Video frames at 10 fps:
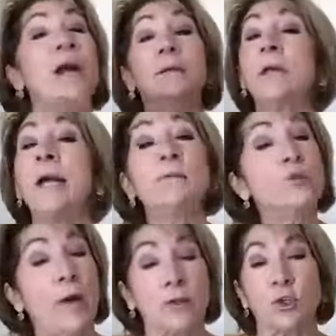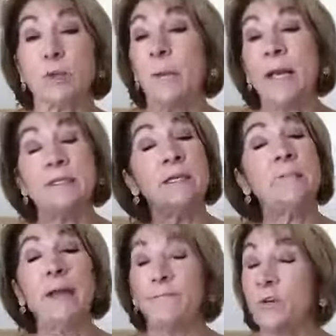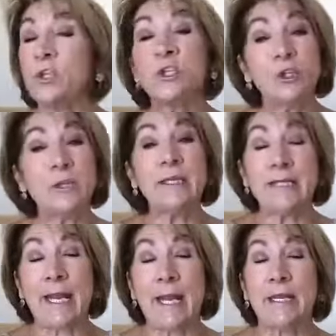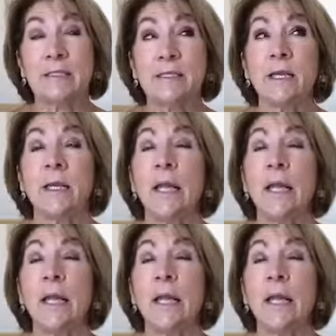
a lot of directors because in my first 30 days,